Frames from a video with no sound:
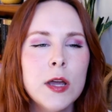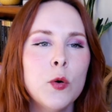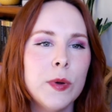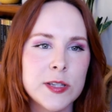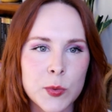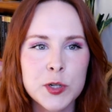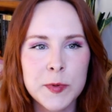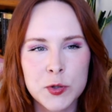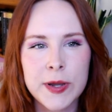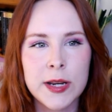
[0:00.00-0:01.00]
We switch
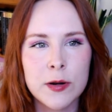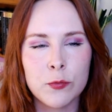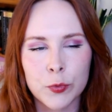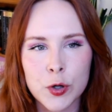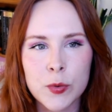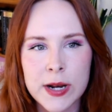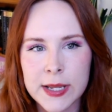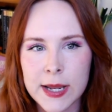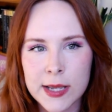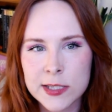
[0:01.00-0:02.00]
between Rune and
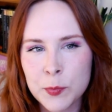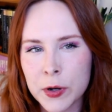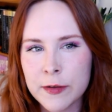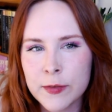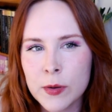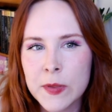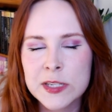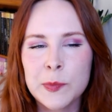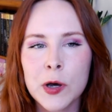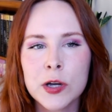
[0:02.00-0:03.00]
Gideon's point of view in
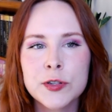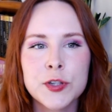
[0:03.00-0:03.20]
this book.